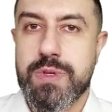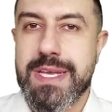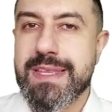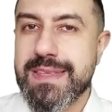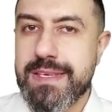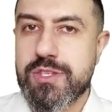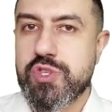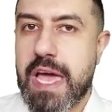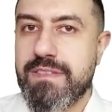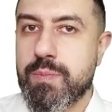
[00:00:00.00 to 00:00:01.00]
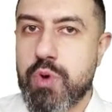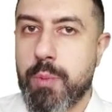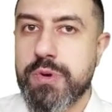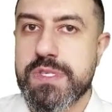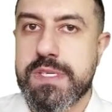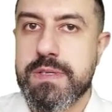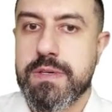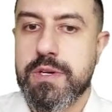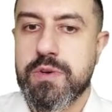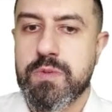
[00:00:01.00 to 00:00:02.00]
then it needs to have a property
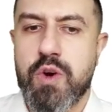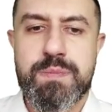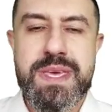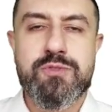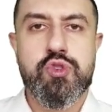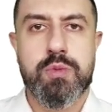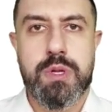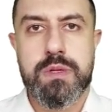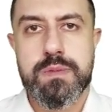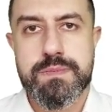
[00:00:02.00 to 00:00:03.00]
of being durable.